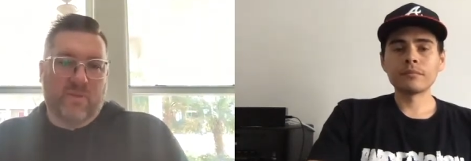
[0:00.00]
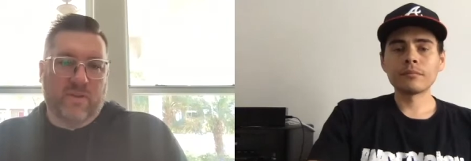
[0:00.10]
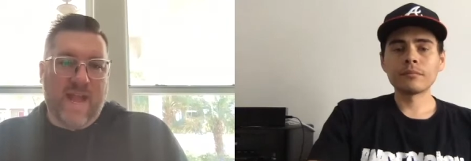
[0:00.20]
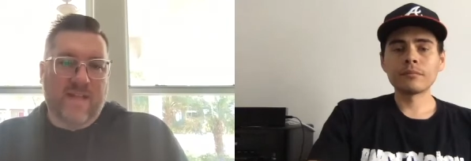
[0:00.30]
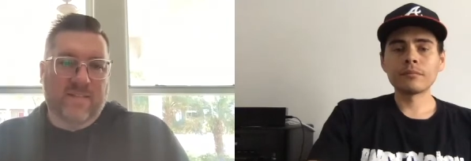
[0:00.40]
Speaker 1: other
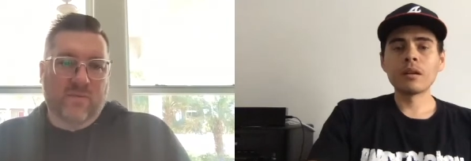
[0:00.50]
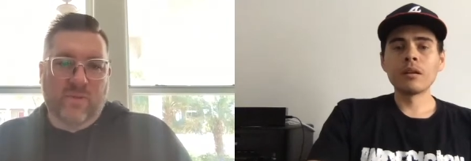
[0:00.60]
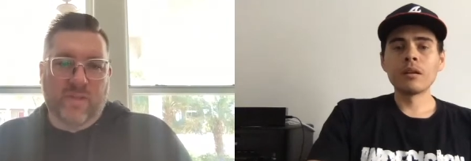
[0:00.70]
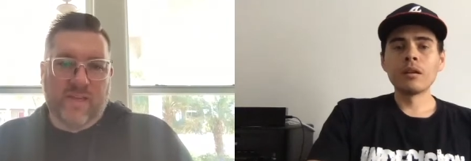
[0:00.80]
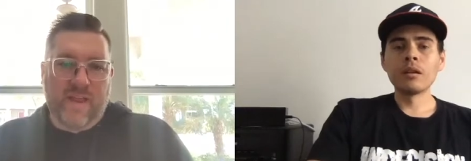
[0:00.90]
guys that
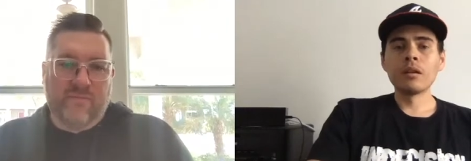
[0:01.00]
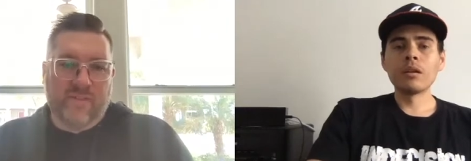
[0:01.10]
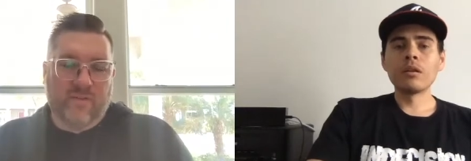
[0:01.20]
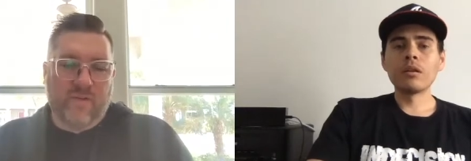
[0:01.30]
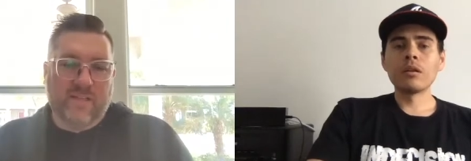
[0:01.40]
really kind of
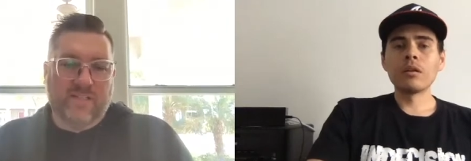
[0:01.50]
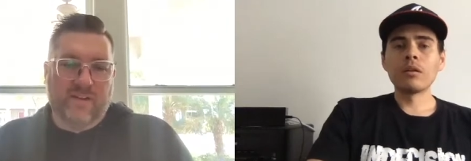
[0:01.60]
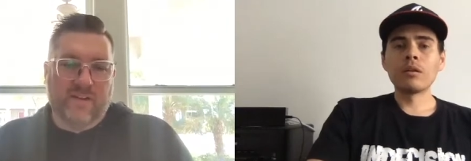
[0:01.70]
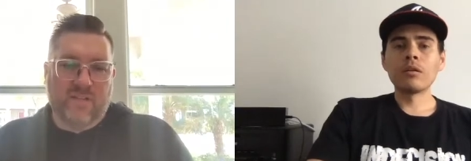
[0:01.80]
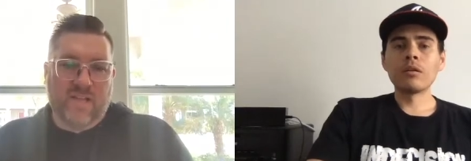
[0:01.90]
fit the
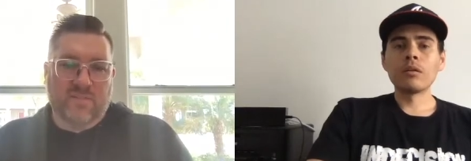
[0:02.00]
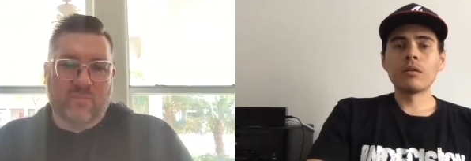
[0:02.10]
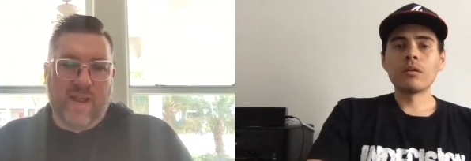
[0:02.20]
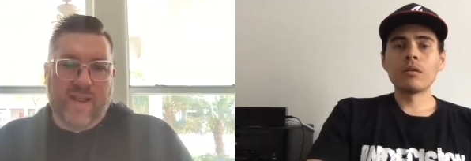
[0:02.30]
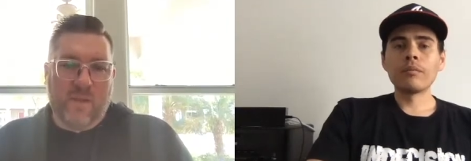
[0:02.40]
criteria as a
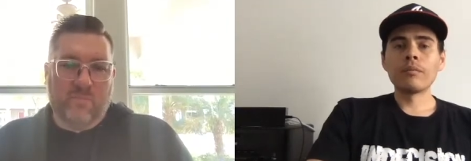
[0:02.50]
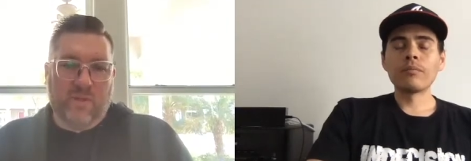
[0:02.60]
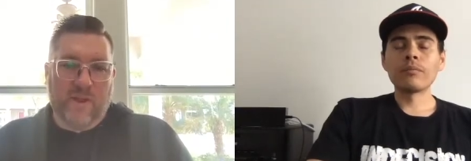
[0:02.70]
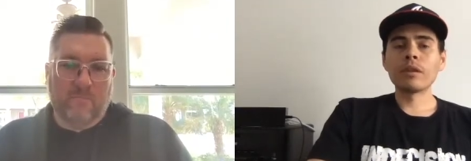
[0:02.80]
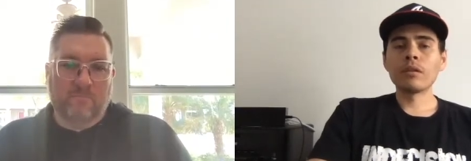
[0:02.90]
breakout
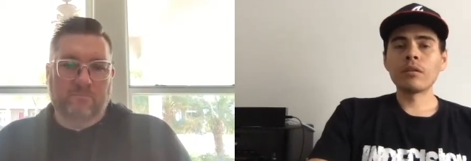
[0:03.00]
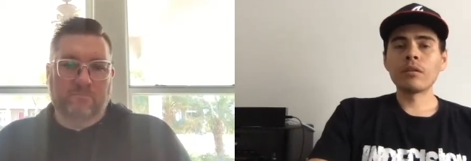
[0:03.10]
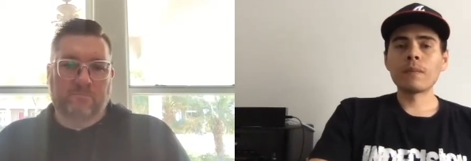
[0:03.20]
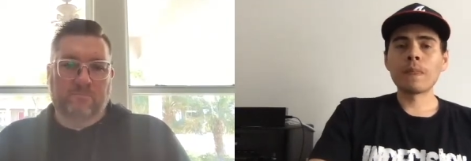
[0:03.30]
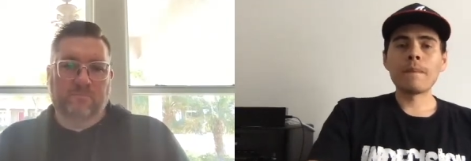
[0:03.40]
player.
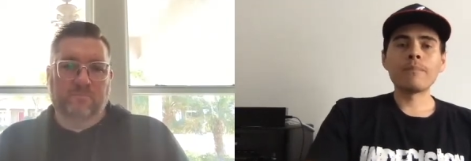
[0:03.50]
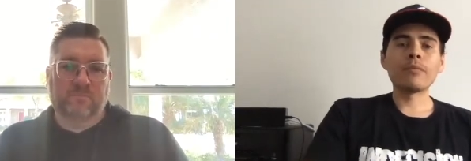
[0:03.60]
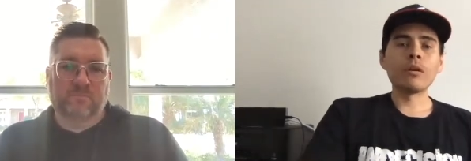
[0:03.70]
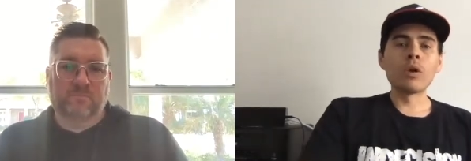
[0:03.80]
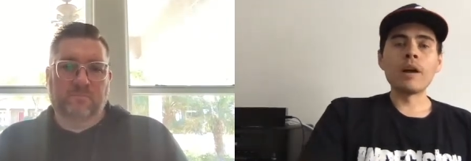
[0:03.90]

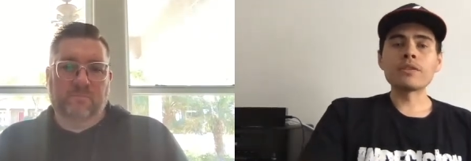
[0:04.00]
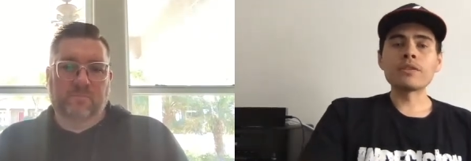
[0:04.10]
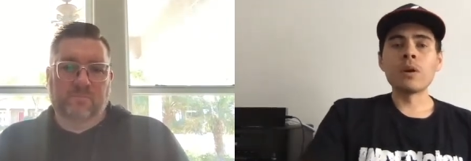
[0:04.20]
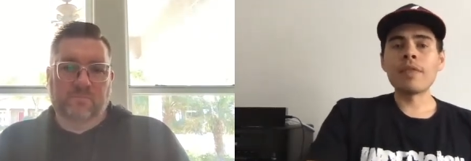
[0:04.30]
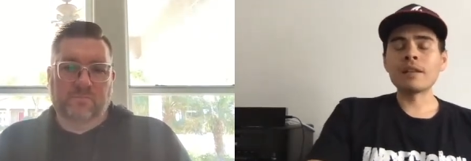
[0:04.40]
Speaker 2: Right. So
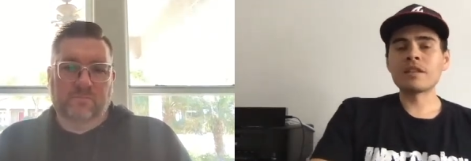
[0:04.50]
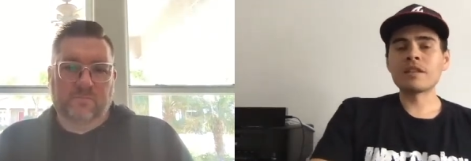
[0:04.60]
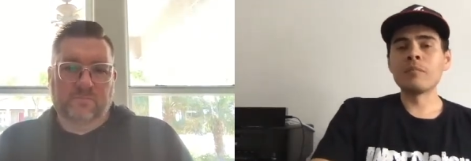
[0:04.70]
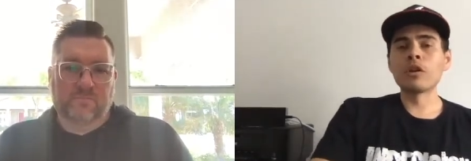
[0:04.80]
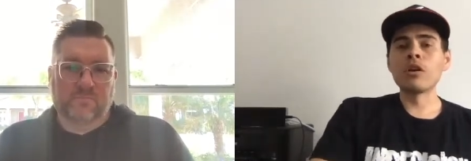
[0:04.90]
in that same
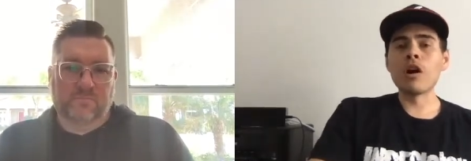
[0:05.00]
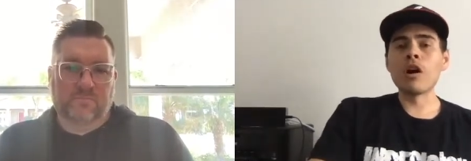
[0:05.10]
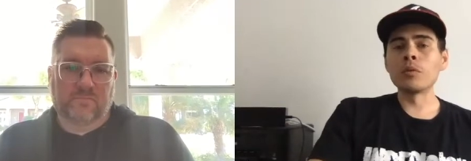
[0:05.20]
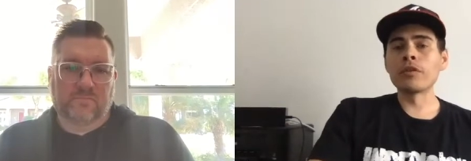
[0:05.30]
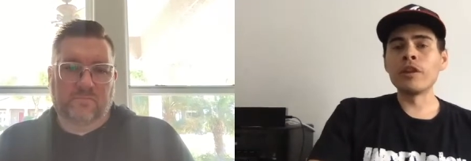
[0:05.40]
regard, with
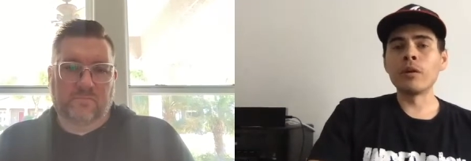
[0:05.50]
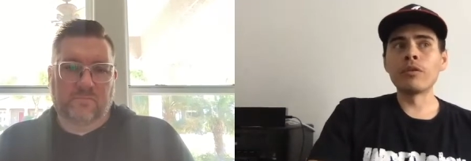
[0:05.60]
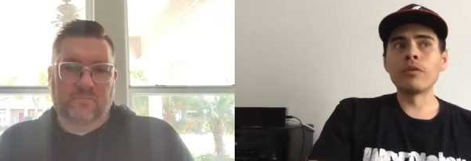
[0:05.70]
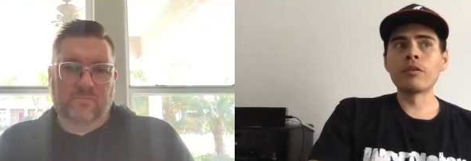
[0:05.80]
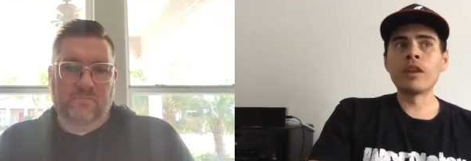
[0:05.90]
you know
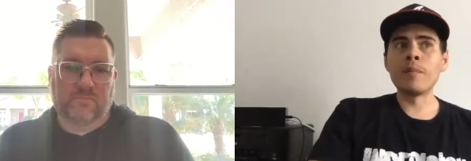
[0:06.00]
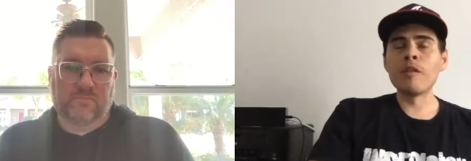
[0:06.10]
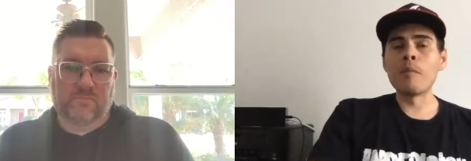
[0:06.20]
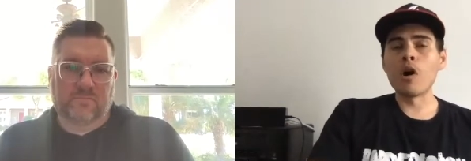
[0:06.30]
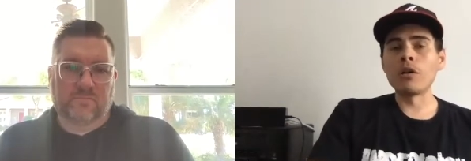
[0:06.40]
keeping the
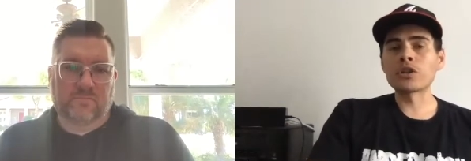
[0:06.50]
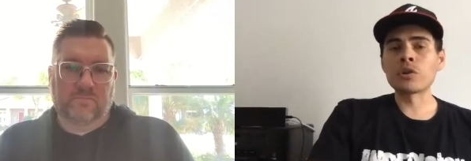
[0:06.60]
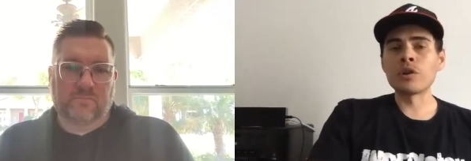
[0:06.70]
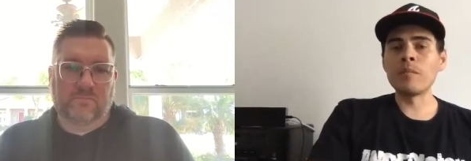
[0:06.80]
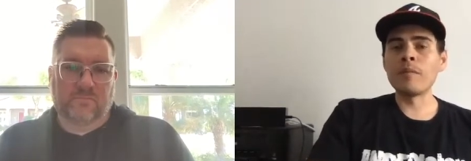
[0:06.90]
ball on
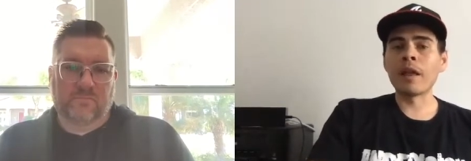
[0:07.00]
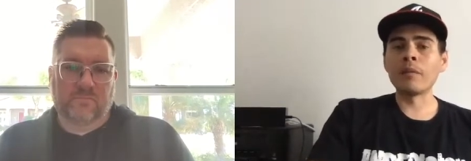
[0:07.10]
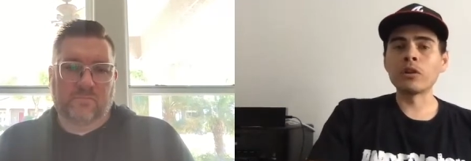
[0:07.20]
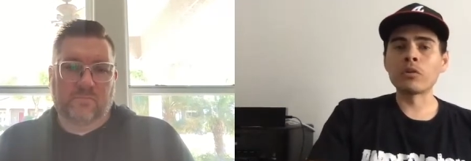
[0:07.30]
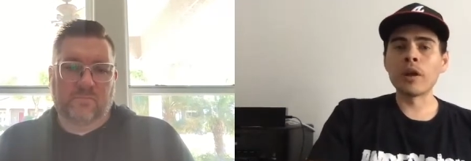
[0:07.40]
string, being able to
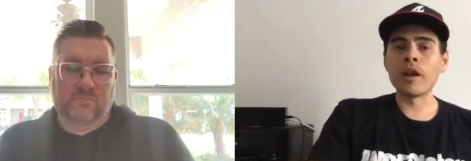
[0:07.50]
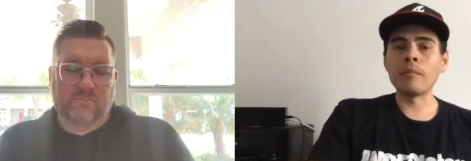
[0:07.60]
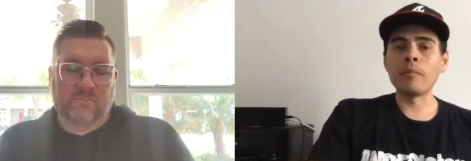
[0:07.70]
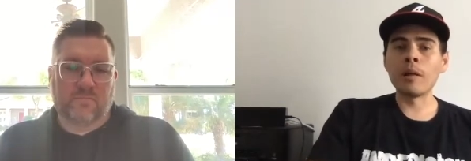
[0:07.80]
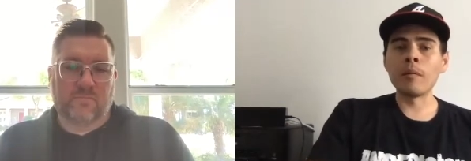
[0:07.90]
create,
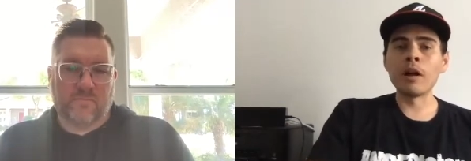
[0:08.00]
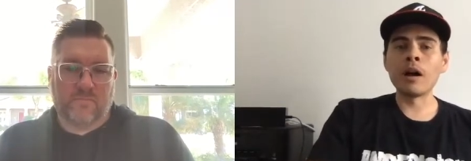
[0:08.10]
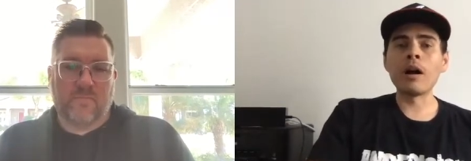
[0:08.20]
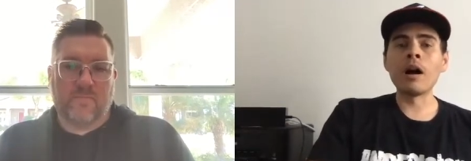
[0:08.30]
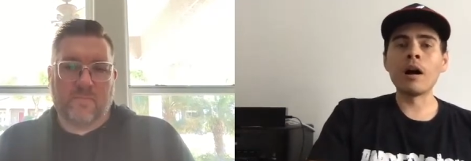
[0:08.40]
blah blah blah.
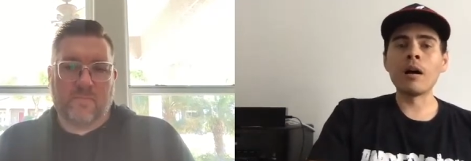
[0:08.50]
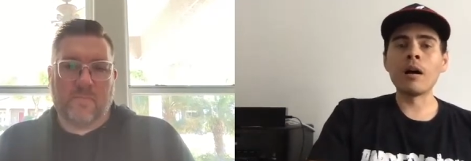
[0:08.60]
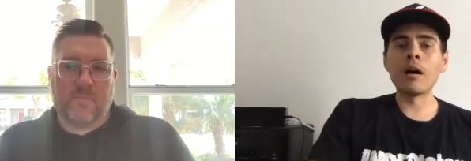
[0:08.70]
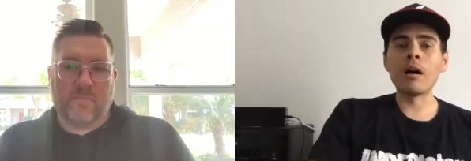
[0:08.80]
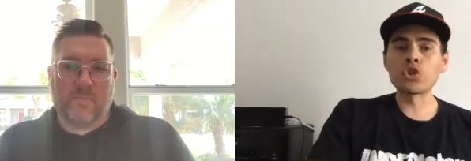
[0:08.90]
Uh,
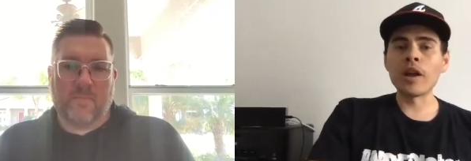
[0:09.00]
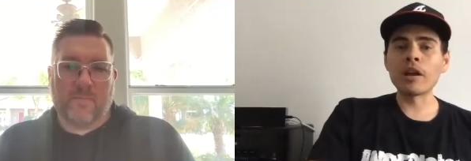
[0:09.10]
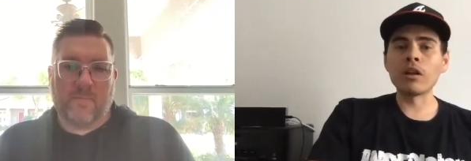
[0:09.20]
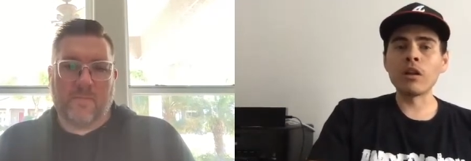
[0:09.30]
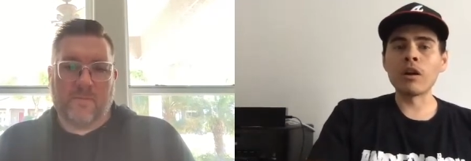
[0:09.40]
Dre
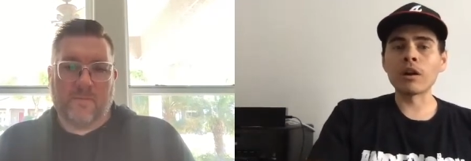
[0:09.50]
Clark